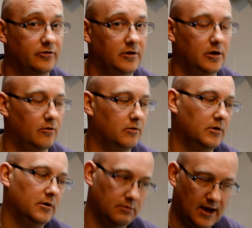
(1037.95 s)
You know,
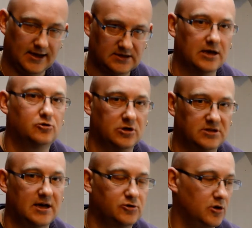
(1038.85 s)
etc,
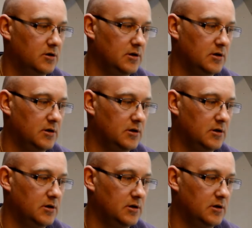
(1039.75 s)
etc.